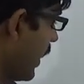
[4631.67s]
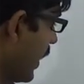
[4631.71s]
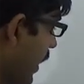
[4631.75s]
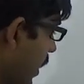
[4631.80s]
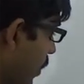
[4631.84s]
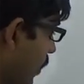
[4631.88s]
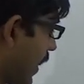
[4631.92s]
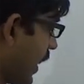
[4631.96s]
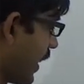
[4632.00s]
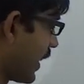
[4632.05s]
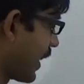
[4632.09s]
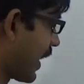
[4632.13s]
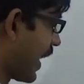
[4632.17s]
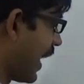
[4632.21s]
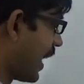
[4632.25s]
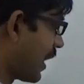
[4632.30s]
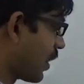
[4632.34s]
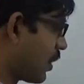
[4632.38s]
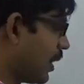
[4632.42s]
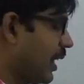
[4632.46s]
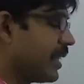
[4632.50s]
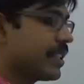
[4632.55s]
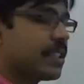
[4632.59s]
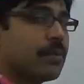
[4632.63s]
you can
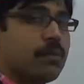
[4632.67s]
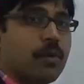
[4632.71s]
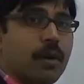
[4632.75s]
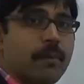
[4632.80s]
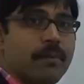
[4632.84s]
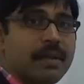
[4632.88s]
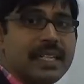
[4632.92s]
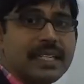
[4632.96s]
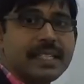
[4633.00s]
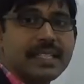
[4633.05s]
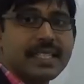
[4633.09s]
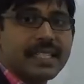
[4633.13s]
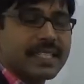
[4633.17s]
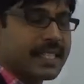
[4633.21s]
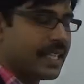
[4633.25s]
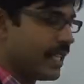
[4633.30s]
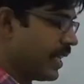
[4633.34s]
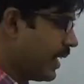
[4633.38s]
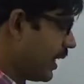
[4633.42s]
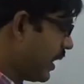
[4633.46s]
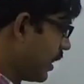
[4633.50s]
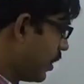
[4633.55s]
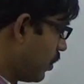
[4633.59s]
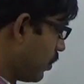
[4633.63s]
calculate the mobility
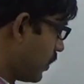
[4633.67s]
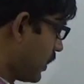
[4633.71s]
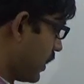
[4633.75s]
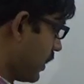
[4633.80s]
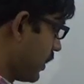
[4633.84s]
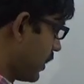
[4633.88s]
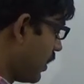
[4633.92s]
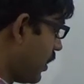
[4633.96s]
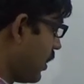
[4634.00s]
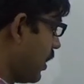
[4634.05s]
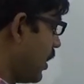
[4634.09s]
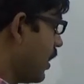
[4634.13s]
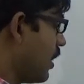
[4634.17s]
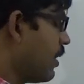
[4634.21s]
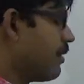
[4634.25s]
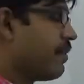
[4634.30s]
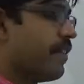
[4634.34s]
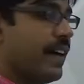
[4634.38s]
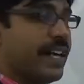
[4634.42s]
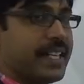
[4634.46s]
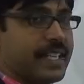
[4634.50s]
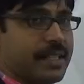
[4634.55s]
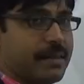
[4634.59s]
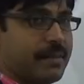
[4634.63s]
using the
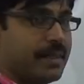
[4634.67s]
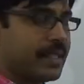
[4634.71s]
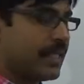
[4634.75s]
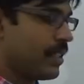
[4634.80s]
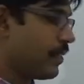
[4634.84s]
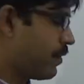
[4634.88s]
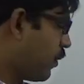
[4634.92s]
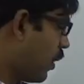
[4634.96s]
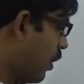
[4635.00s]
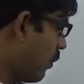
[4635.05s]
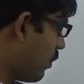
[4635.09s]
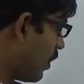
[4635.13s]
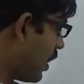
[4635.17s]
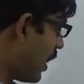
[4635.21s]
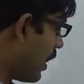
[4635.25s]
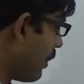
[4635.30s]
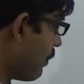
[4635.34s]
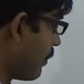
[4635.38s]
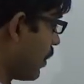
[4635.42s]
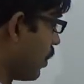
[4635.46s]
fundamental formula: